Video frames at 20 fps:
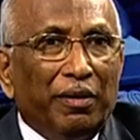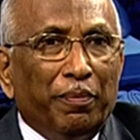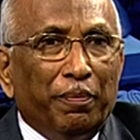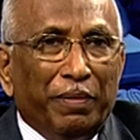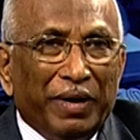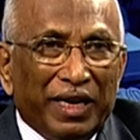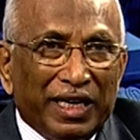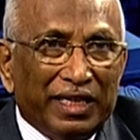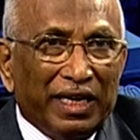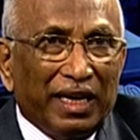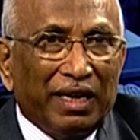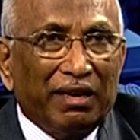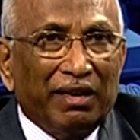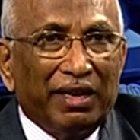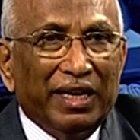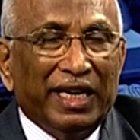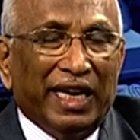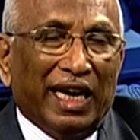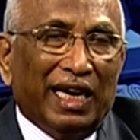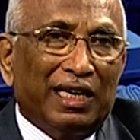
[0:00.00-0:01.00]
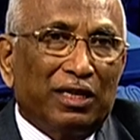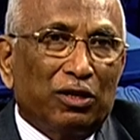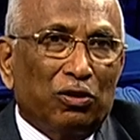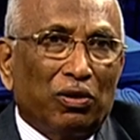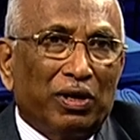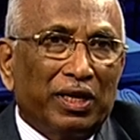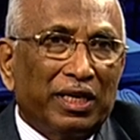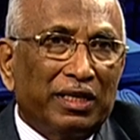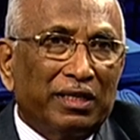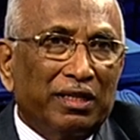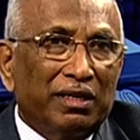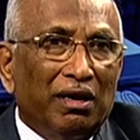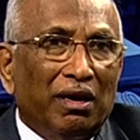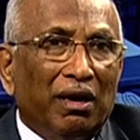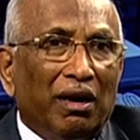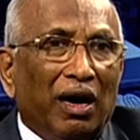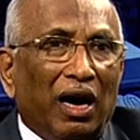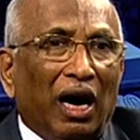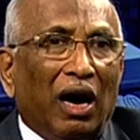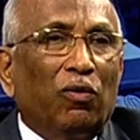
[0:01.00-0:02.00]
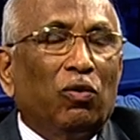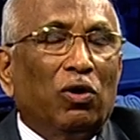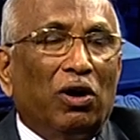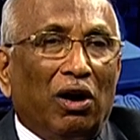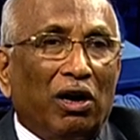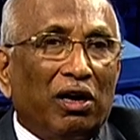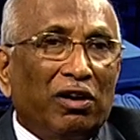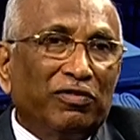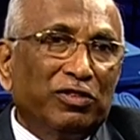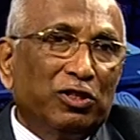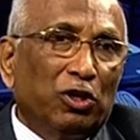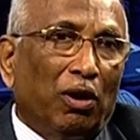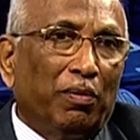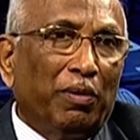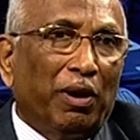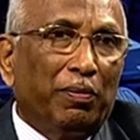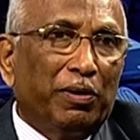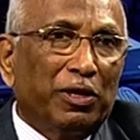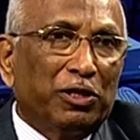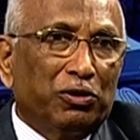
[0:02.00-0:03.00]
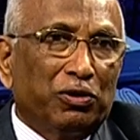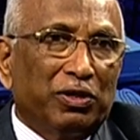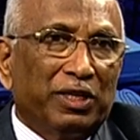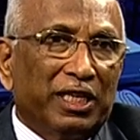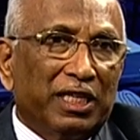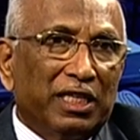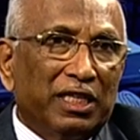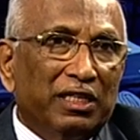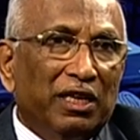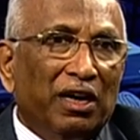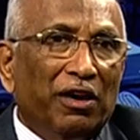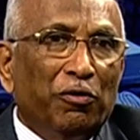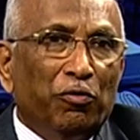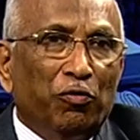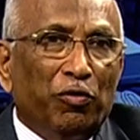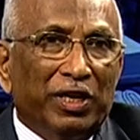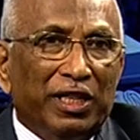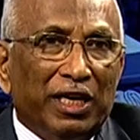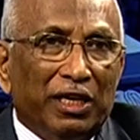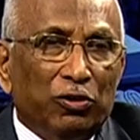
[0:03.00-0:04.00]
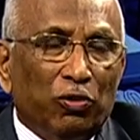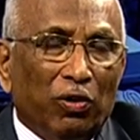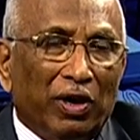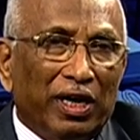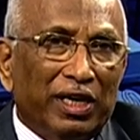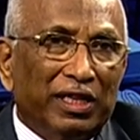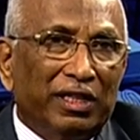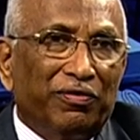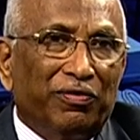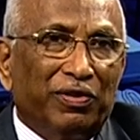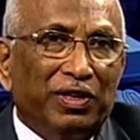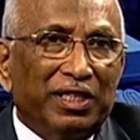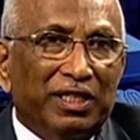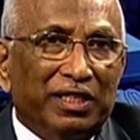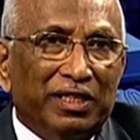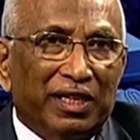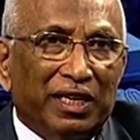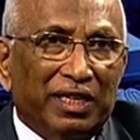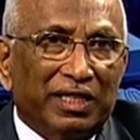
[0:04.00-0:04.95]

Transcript: BTech in electronics have a lot of job opportunities whether you are in the first year,